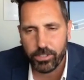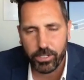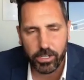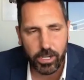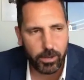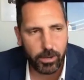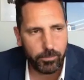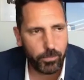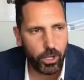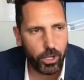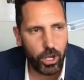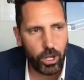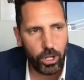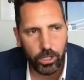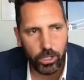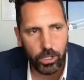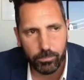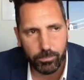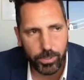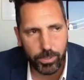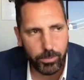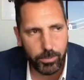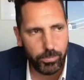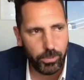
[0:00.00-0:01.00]
And I'm
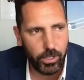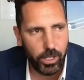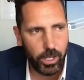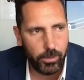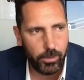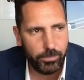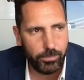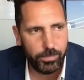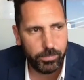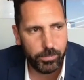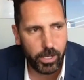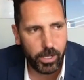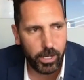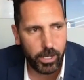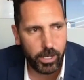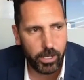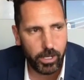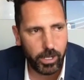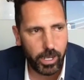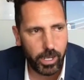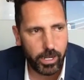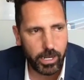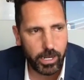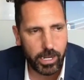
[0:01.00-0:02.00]
calling people up
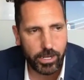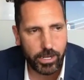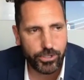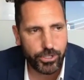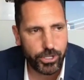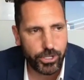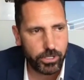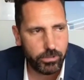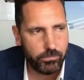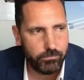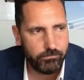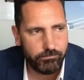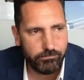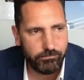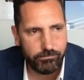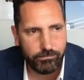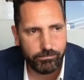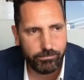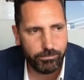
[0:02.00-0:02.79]
at engine